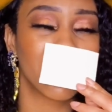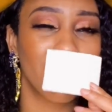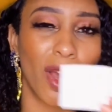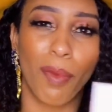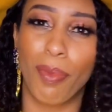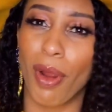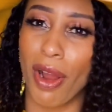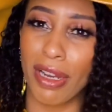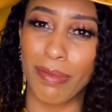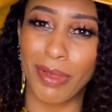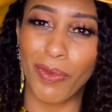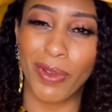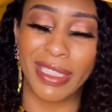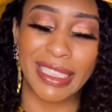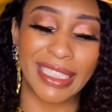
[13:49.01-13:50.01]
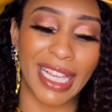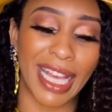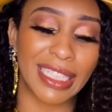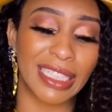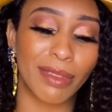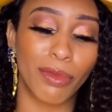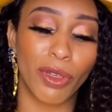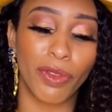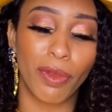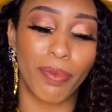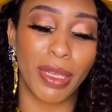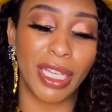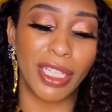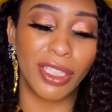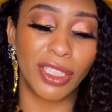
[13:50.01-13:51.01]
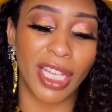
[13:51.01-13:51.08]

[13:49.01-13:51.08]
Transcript: A part of me want to say I smell the peach.